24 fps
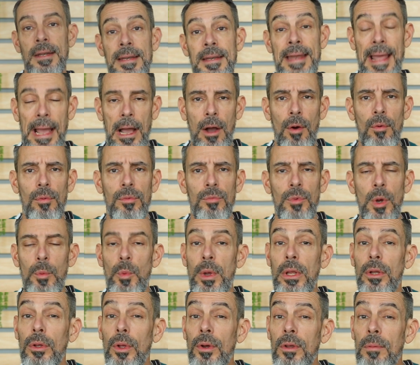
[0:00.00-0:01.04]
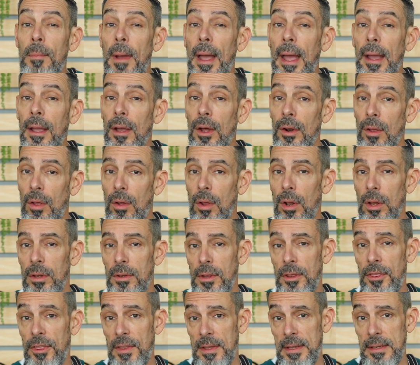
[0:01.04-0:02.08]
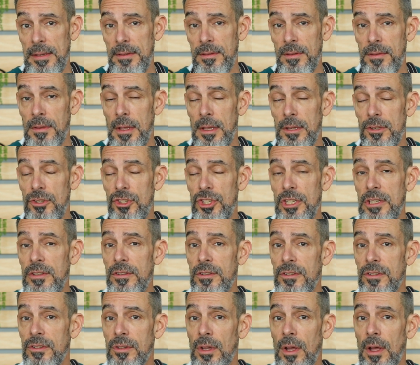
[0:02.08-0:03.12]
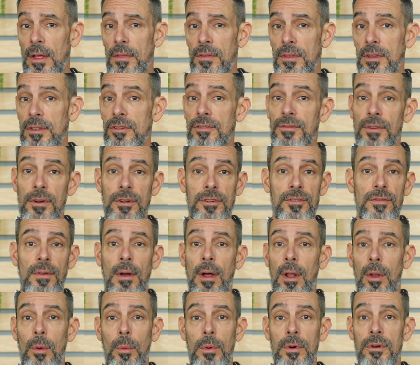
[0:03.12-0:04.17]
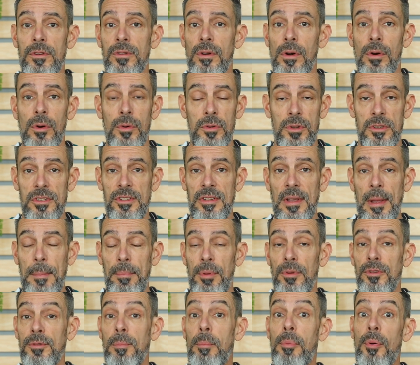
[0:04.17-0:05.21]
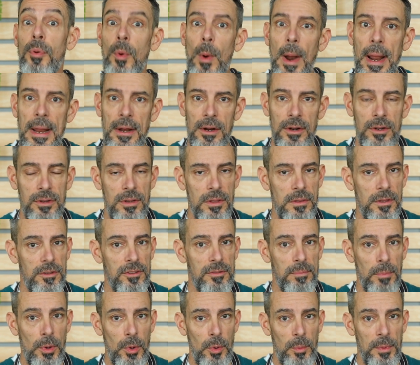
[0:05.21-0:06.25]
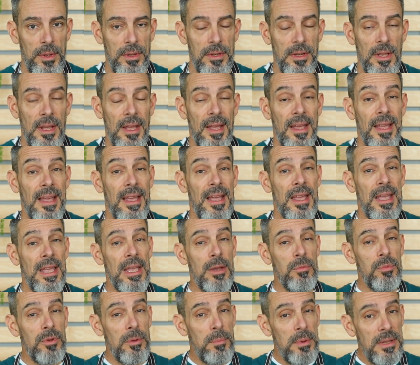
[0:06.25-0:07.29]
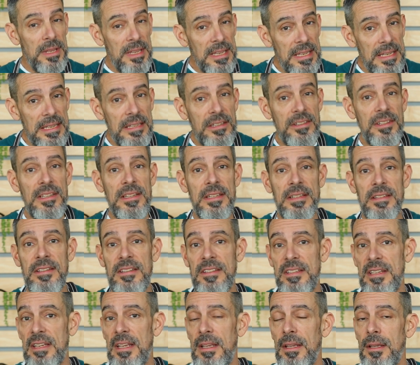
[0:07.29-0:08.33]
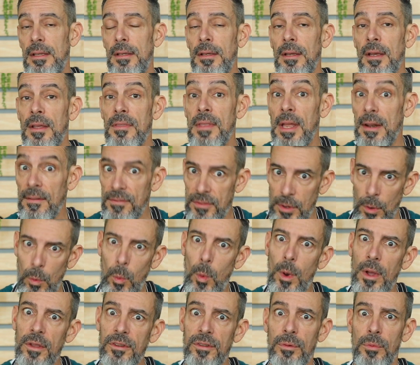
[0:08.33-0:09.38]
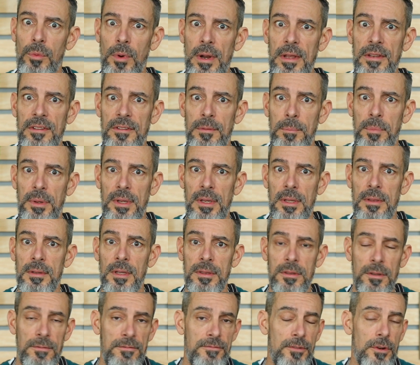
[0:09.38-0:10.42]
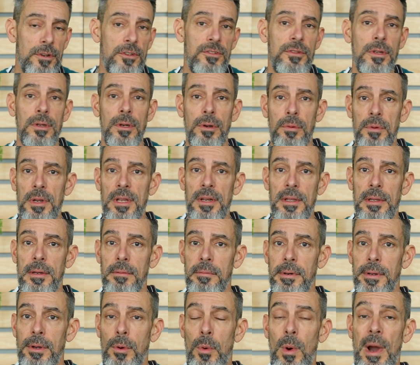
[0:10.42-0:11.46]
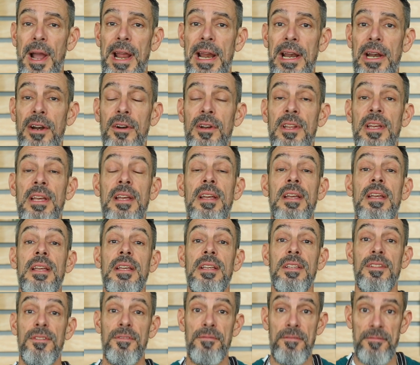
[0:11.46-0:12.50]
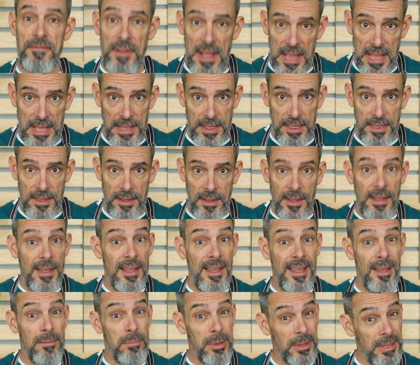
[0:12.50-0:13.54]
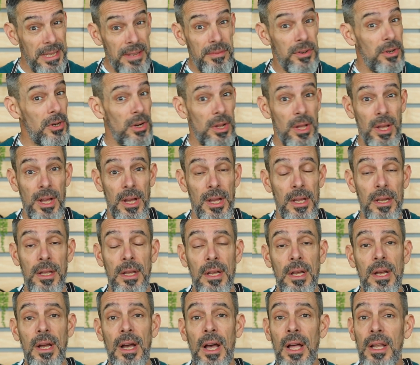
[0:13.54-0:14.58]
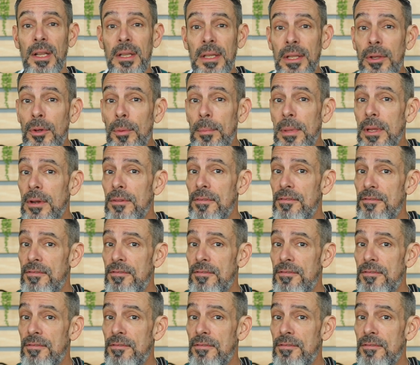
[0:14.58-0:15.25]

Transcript: Now, when we look back on all of the things that Jesus taught these first followers or disciples prior to this moment, it would be easy to see that if there was a recipe that the first ingredient required is faith. And believe it or not, a little bit of